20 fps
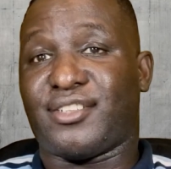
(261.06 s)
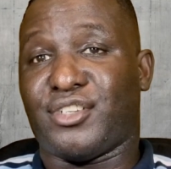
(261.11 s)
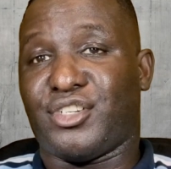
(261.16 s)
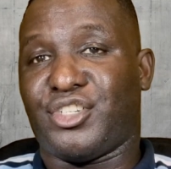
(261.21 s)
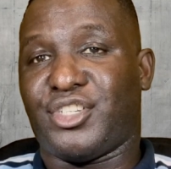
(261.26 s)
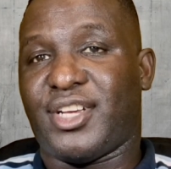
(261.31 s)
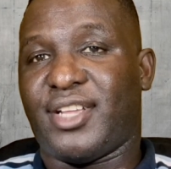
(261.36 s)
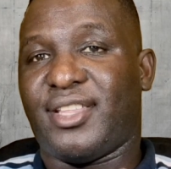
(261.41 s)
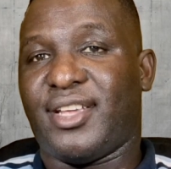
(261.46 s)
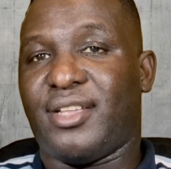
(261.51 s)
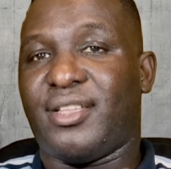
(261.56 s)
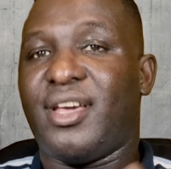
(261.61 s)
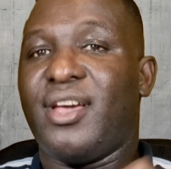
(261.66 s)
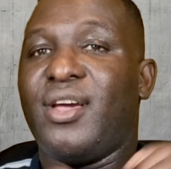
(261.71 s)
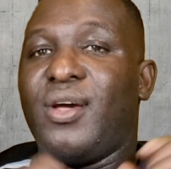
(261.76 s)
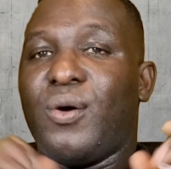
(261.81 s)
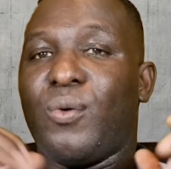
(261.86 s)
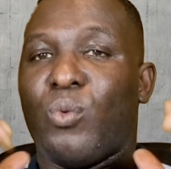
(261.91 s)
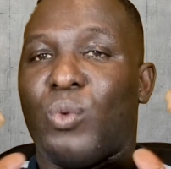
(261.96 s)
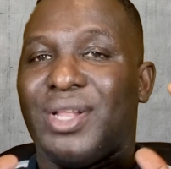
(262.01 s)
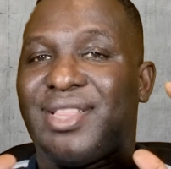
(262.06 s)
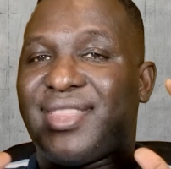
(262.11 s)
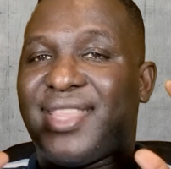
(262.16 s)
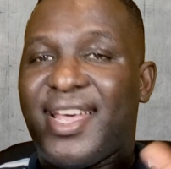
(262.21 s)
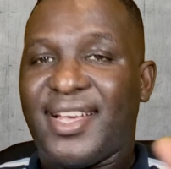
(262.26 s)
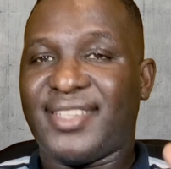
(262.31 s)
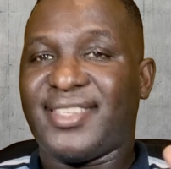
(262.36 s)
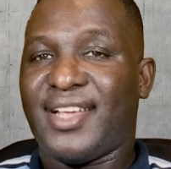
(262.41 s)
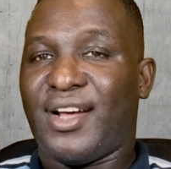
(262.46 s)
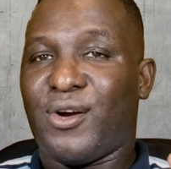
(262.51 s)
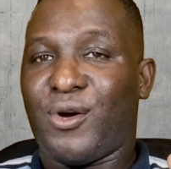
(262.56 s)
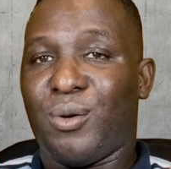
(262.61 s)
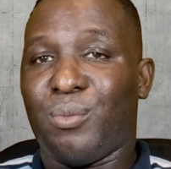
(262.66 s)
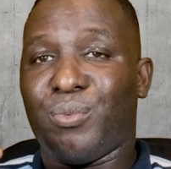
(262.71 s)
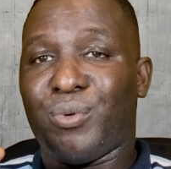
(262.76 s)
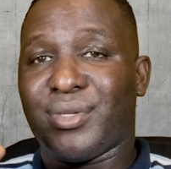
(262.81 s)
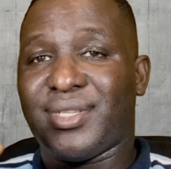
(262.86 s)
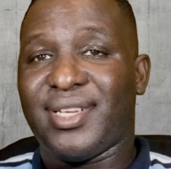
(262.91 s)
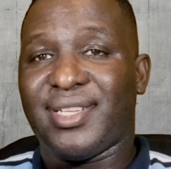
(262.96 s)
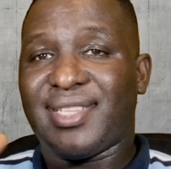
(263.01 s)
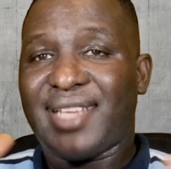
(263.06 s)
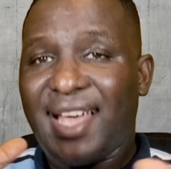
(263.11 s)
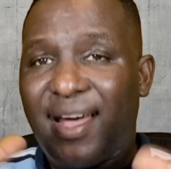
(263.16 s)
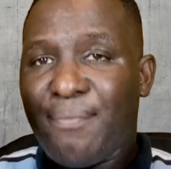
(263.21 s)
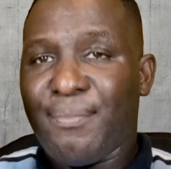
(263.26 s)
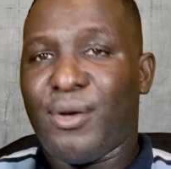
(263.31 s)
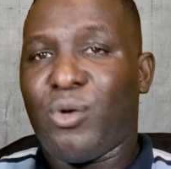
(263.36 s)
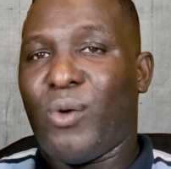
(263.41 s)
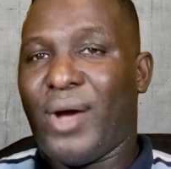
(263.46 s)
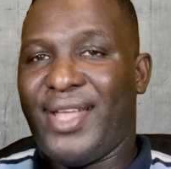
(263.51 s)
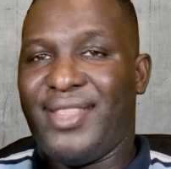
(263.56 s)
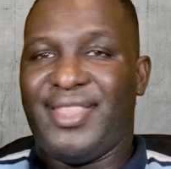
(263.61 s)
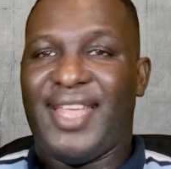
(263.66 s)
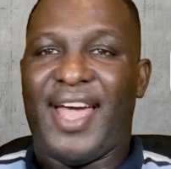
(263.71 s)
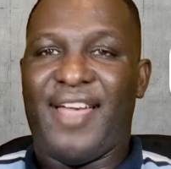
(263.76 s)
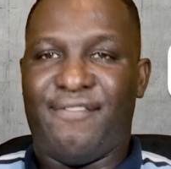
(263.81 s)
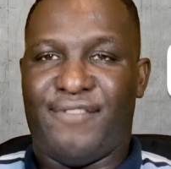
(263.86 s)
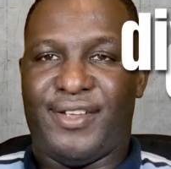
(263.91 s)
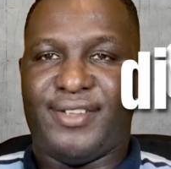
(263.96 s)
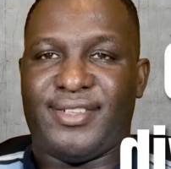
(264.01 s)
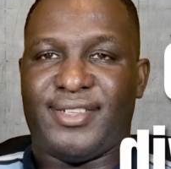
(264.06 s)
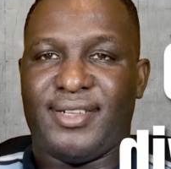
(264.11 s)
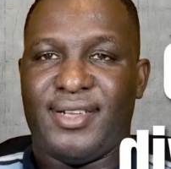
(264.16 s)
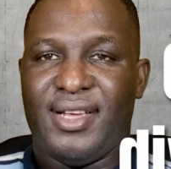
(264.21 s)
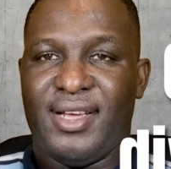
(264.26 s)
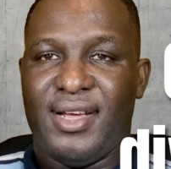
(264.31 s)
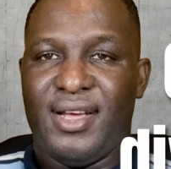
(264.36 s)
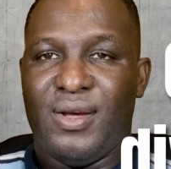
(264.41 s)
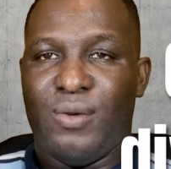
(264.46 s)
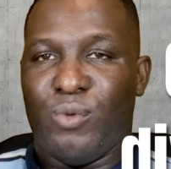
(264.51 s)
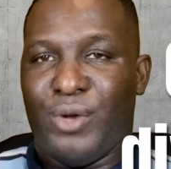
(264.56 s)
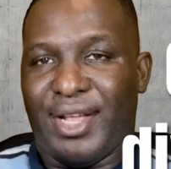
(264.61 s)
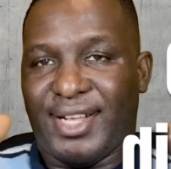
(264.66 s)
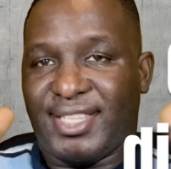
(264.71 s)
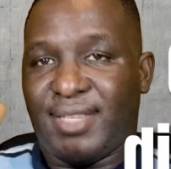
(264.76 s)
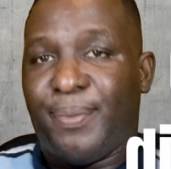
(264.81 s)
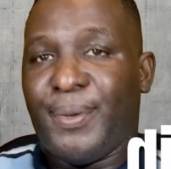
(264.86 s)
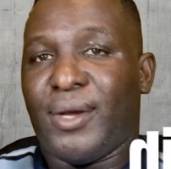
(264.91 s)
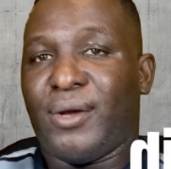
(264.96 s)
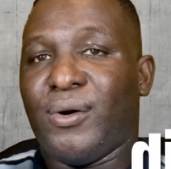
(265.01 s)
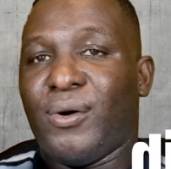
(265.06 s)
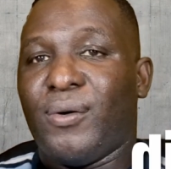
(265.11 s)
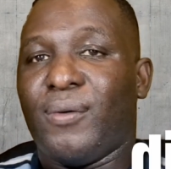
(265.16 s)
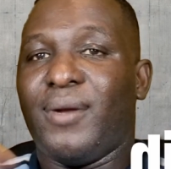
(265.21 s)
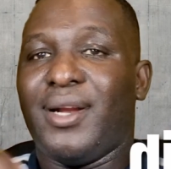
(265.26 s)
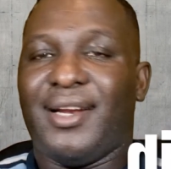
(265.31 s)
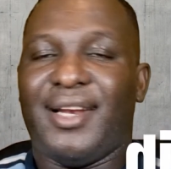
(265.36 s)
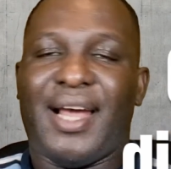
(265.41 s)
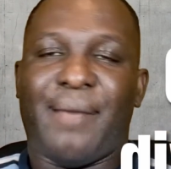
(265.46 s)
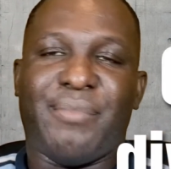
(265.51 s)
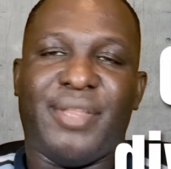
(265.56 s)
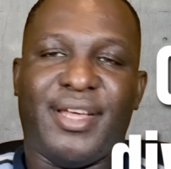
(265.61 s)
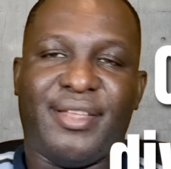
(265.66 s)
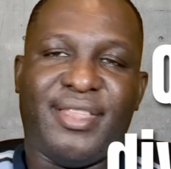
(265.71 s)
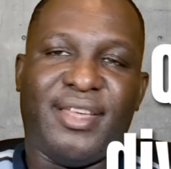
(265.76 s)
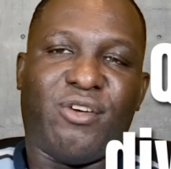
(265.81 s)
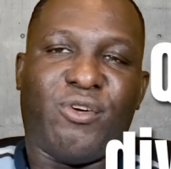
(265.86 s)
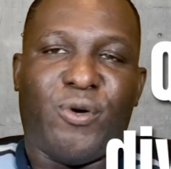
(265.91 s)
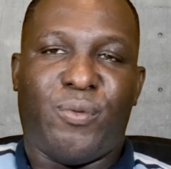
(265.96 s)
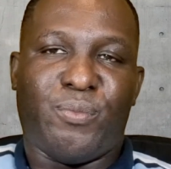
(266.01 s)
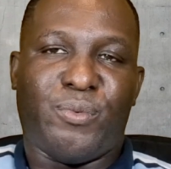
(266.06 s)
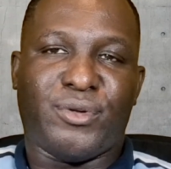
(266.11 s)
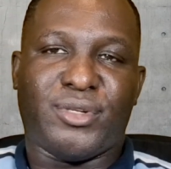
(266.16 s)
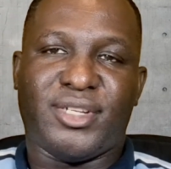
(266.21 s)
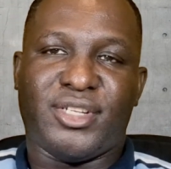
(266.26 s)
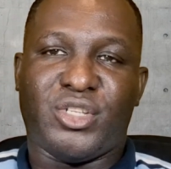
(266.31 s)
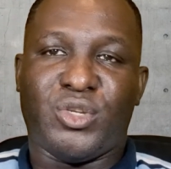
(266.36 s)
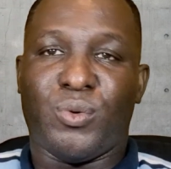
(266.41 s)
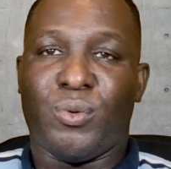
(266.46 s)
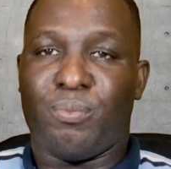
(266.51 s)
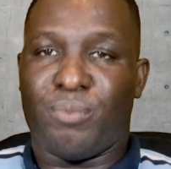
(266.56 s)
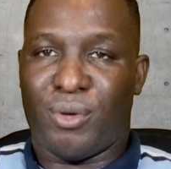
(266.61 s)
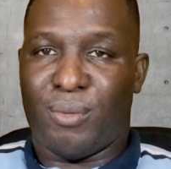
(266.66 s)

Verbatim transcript: associated with textile composite can be quite diverse. With a typical laminated composite, you will